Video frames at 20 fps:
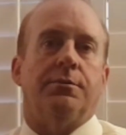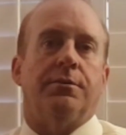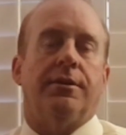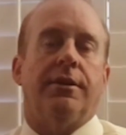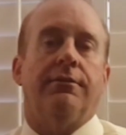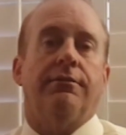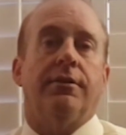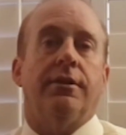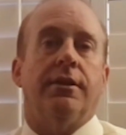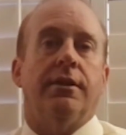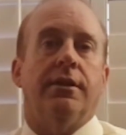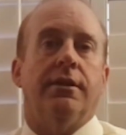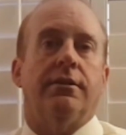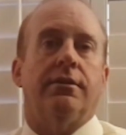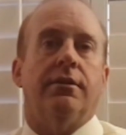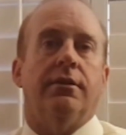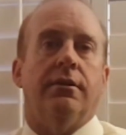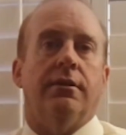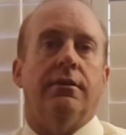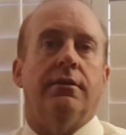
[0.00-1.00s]
but definitely
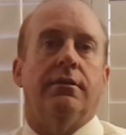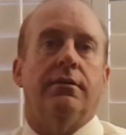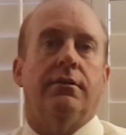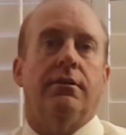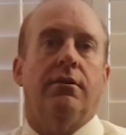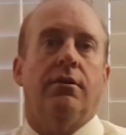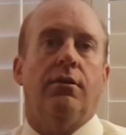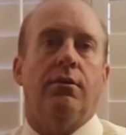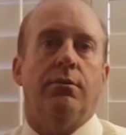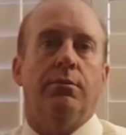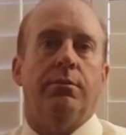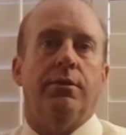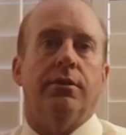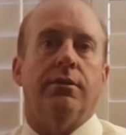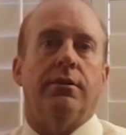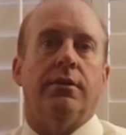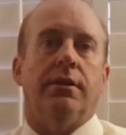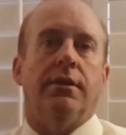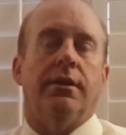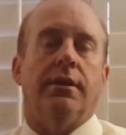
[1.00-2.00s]
hit the home
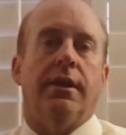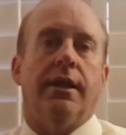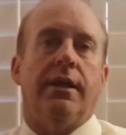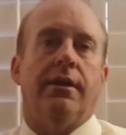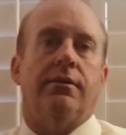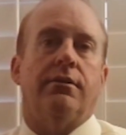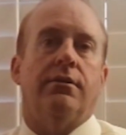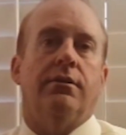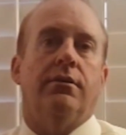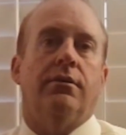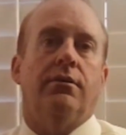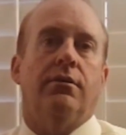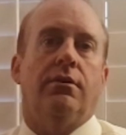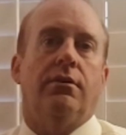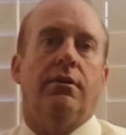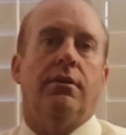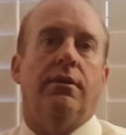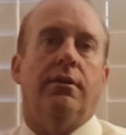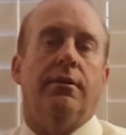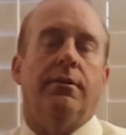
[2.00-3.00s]
building
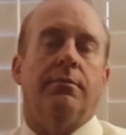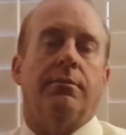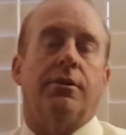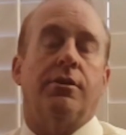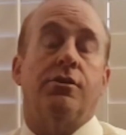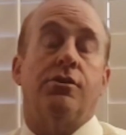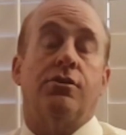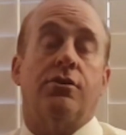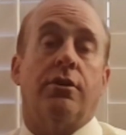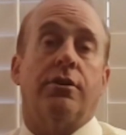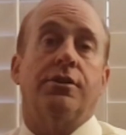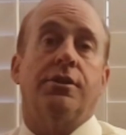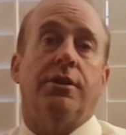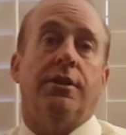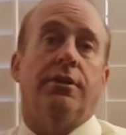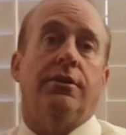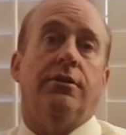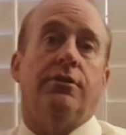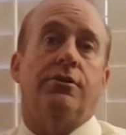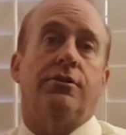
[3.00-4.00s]
and construction
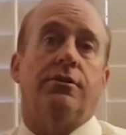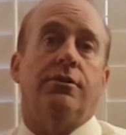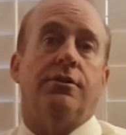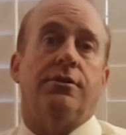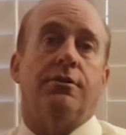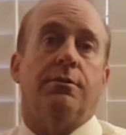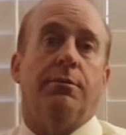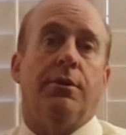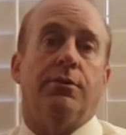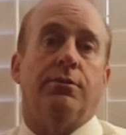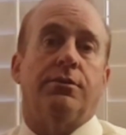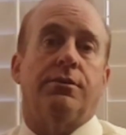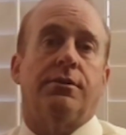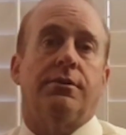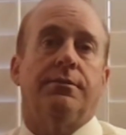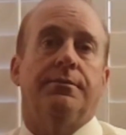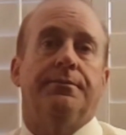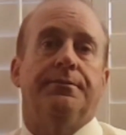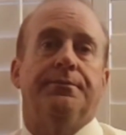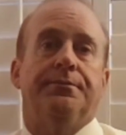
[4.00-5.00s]
industries the
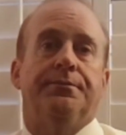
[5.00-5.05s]
most.